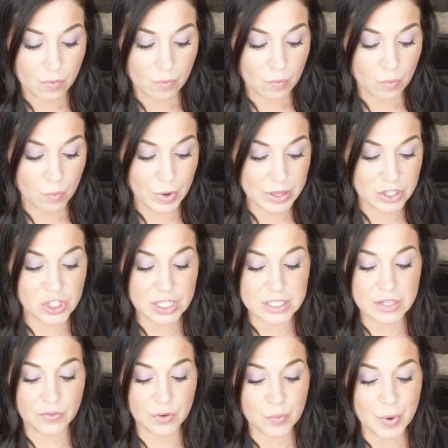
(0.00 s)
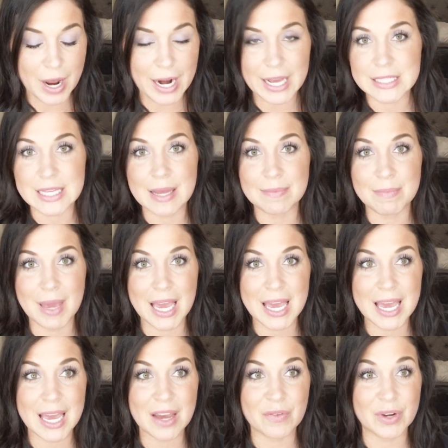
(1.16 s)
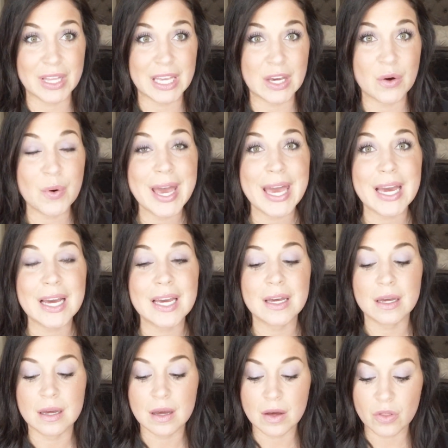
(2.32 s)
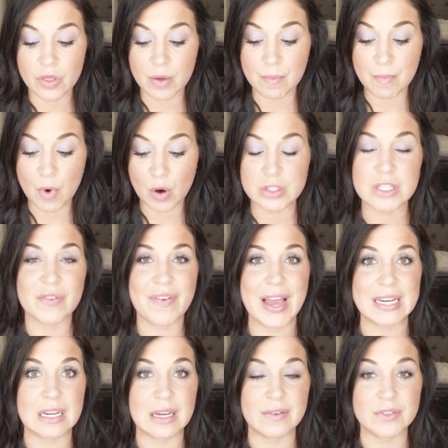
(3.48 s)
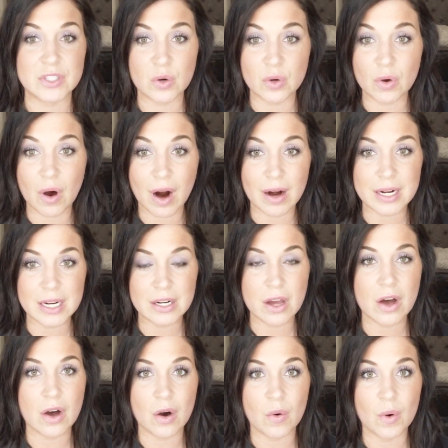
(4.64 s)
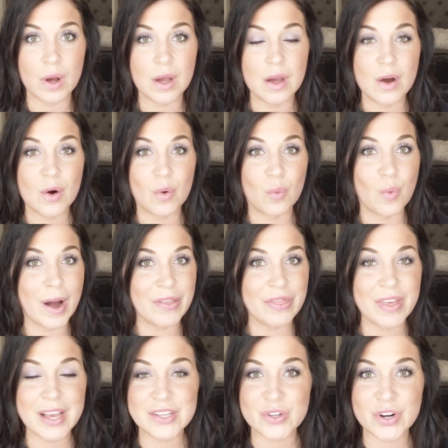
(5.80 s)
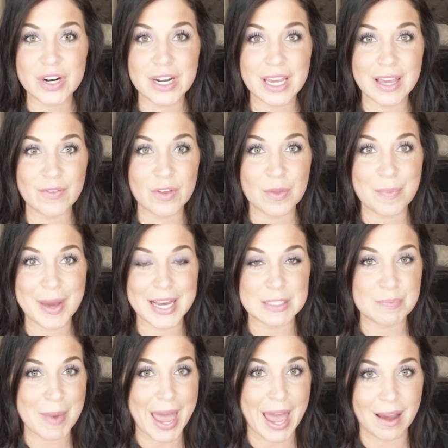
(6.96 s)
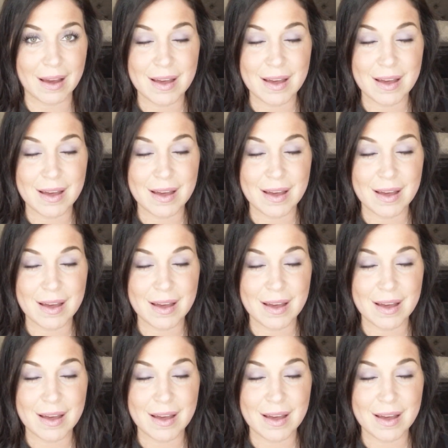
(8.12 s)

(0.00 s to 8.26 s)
with just a few products and making it really quick the most effective. So you already know what things are going to give you the biggest bang.